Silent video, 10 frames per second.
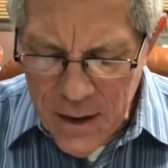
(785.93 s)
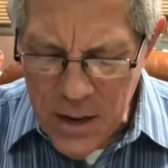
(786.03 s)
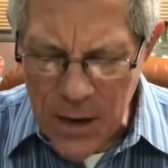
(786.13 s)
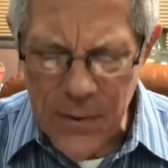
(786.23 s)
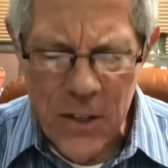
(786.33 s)

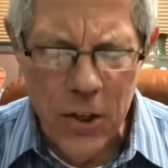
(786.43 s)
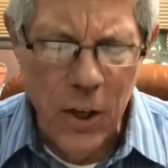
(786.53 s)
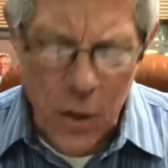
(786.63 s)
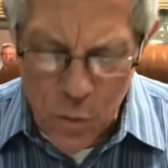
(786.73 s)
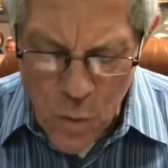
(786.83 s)
Give us
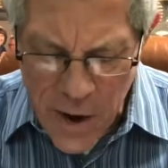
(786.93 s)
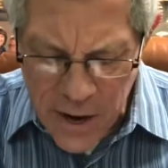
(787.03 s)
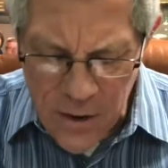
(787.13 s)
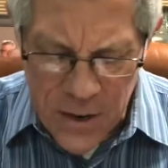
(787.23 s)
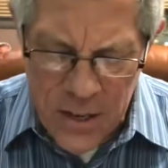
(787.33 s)
the
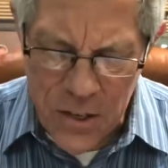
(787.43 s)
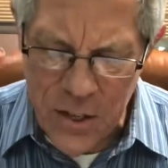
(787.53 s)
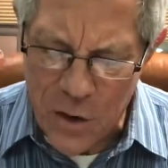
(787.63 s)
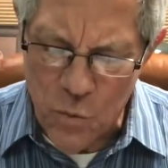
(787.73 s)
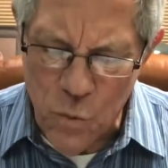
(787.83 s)
awareness
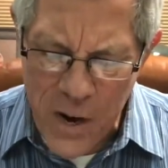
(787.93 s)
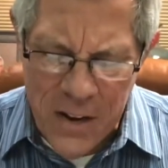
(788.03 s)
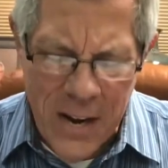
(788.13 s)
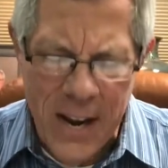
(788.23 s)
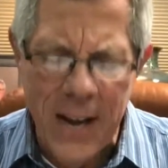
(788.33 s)
that we
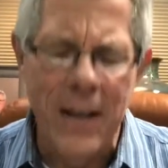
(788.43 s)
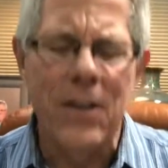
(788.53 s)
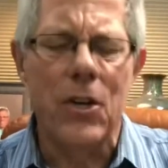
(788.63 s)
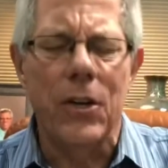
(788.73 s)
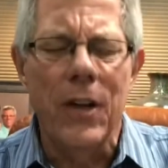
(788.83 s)

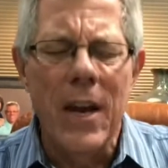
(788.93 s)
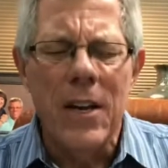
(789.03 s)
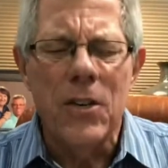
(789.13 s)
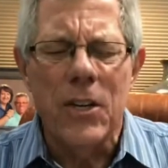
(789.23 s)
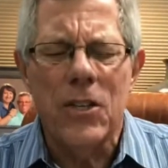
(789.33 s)
need to,
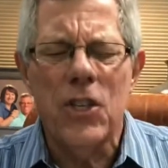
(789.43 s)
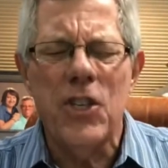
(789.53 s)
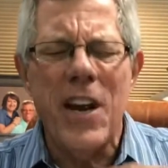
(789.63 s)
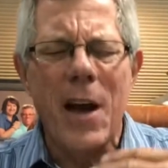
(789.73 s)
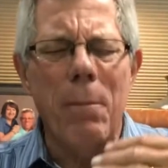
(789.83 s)
to
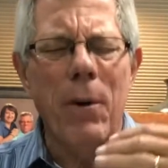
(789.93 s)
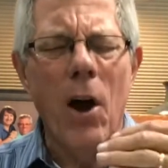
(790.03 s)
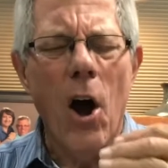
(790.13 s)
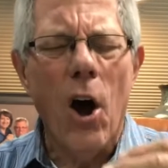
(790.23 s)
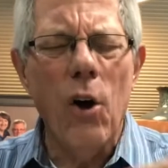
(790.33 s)
step
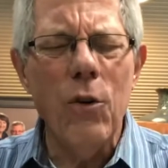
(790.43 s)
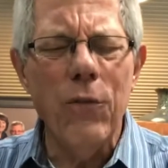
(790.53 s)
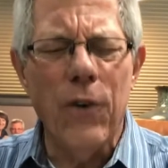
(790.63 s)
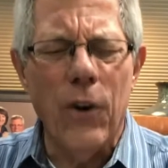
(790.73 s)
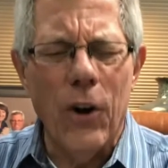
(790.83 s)

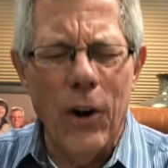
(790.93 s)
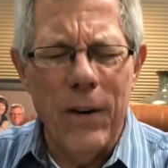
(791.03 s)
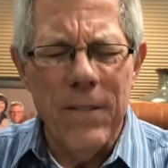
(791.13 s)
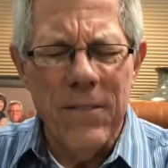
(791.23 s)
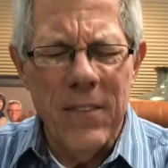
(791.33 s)
over
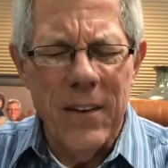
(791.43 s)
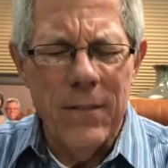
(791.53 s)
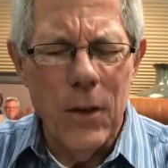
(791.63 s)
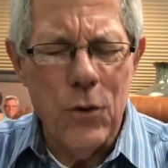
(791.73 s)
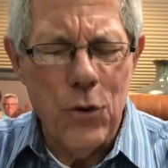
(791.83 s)

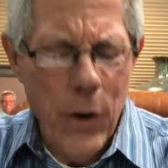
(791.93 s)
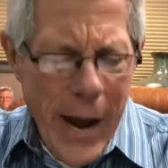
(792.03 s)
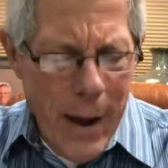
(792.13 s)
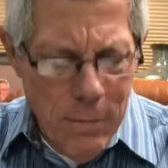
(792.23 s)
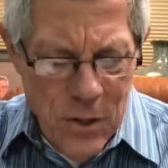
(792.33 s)
the
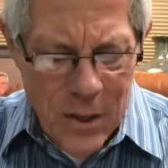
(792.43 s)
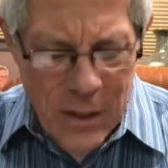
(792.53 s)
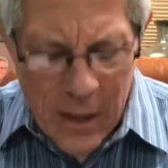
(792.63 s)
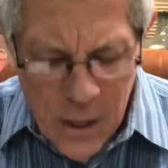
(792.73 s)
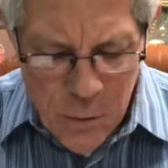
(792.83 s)
traps that
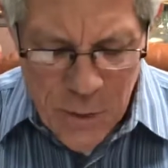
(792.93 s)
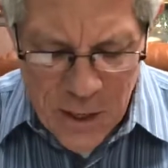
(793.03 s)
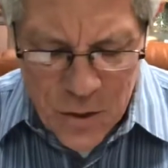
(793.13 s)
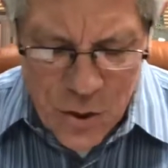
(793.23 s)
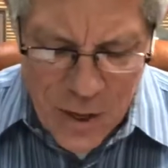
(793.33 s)
the enemy
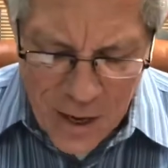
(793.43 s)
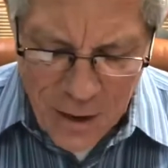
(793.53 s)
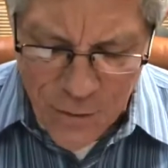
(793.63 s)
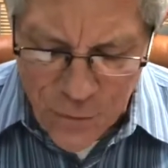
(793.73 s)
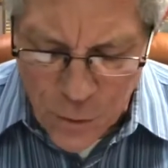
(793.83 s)
is
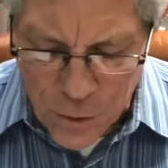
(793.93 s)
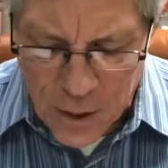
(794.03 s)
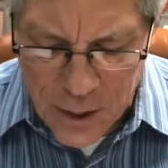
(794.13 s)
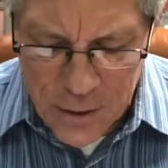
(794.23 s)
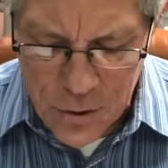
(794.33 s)
setting
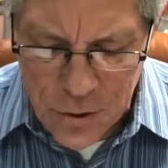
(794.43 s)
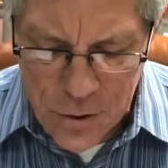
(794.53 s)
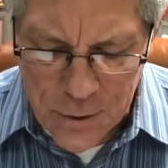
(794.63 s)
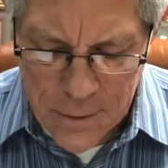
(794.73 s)
for us.